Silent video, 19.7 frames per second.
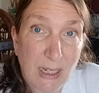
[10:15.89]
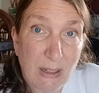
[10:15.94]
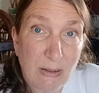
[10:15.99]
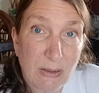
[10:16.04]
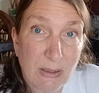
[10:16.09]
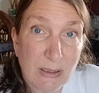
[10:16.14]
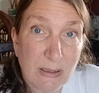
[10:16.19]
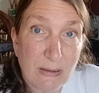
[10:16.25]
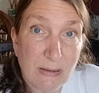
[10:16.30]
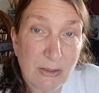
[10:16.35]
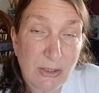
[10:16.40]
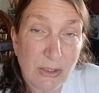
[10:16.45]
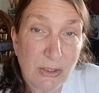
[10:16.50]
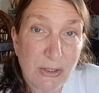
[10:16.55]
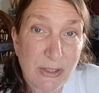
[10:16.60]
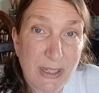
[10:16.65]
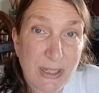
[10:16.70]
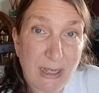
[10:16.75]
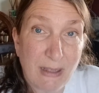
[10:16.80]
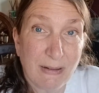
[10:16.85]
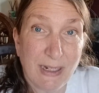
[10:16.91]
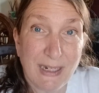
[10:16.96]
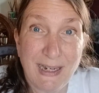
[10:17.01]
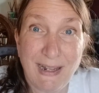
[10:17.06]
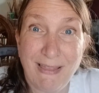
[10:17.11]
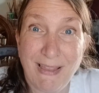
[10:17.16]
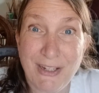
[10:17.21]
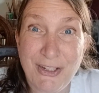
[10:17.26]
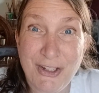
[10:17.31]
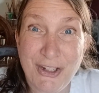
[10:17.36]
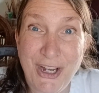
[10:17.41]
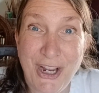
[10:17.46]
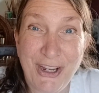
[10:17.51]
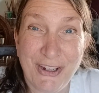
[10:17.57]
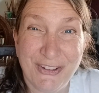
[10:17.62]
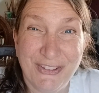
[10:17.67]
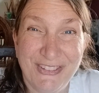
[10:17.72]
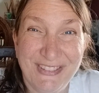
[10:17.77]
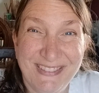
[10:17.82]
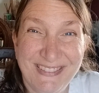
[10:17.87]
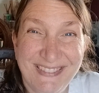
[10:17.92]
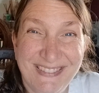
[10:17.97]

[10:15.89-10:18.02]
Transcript: how it turns out and I'll let you know.